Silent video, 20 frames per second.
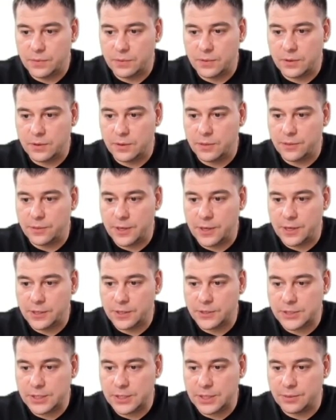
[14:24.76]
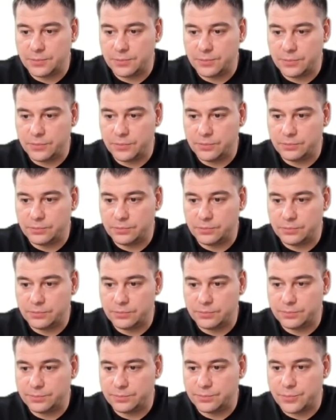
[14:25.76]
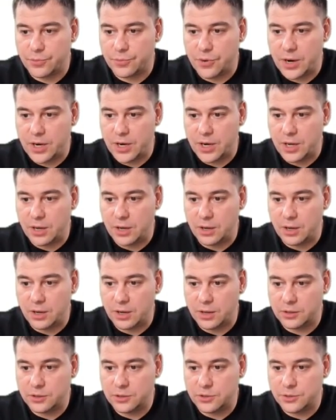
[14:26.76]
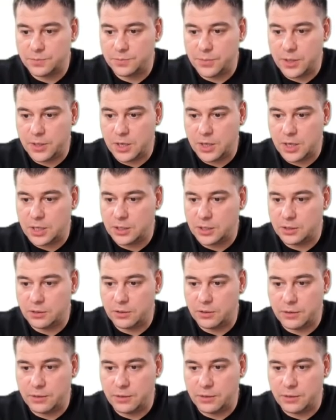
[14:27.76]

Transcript: The things are pretty on the spot,